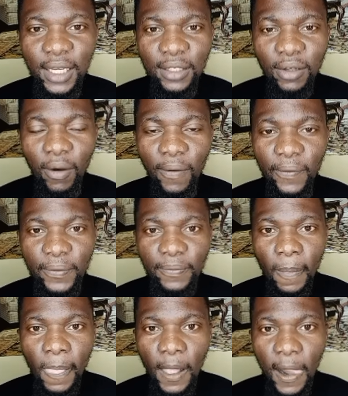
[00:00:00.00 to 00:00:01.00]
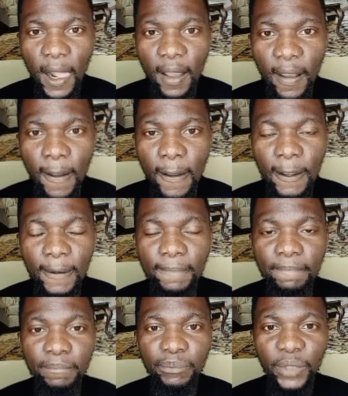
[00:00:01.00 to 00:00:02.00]
Now, referring to Igbos as
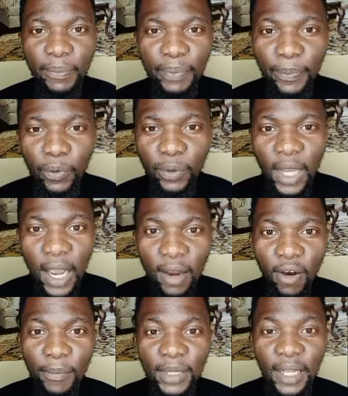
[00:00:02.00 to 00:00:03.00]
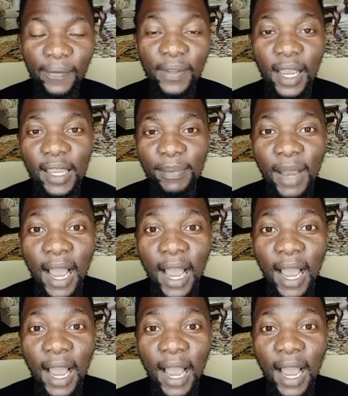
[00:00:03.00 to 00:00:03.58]
children who are born from baby factory.